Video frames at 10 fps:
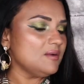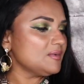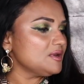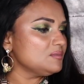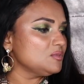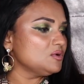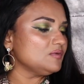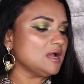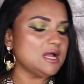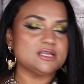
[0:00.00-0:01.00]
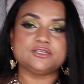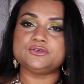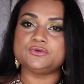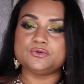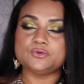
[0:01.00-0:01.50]
I'm gonna move on
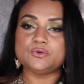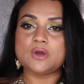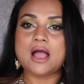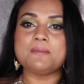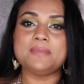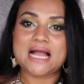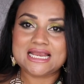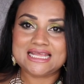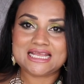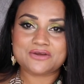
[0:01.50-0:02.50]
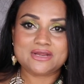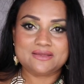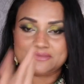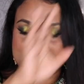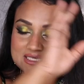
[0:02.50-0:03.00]
to body
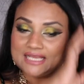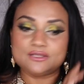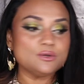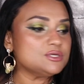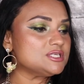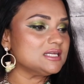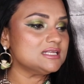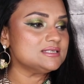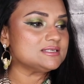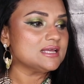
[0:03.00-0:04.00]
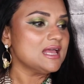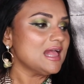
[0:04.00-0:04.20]
creams and lotions,